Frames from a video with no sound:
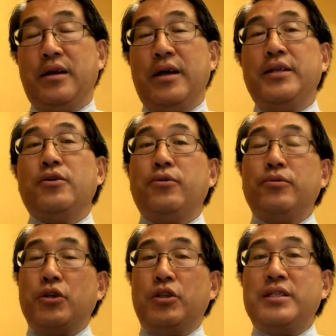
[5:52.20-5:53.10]
So
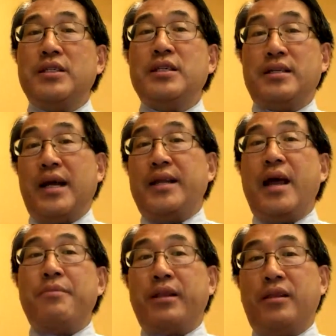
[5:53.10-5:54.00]
this is a
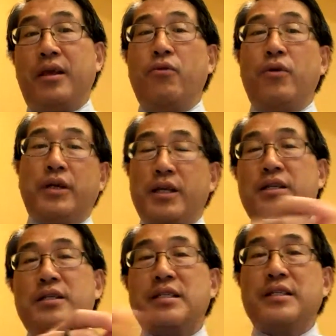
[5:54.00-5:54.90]
dynamic thing where kids
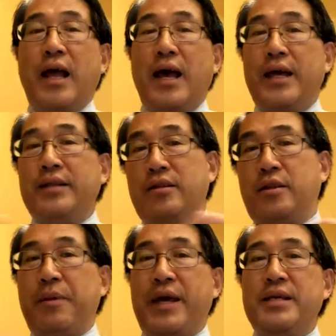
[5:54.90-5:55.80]
can slide the
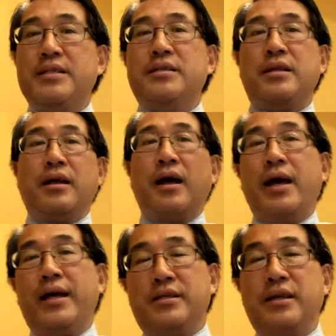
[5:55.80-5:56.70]
base and the
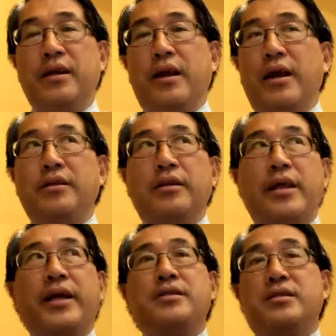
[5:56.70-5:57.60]
height, and then they
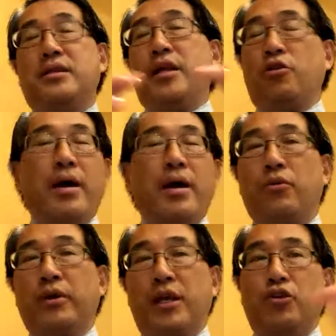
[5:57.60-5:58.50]
can see that no matter
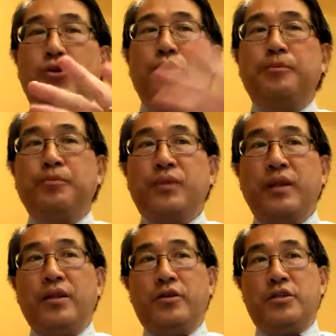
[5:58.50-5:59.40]
what they do,
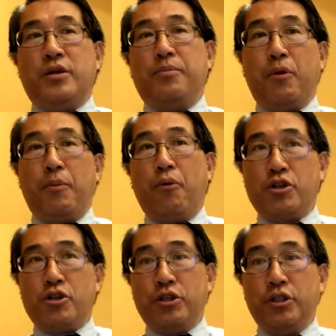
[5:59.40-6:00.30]
there's a
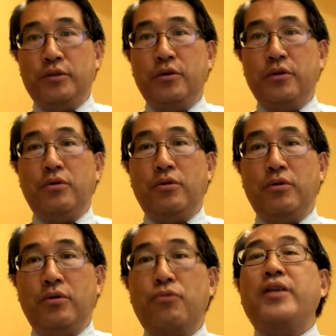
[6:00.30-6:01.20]
proportional
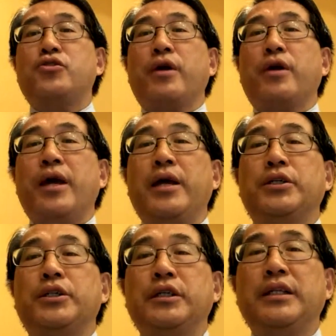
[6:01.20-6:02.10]
right triangle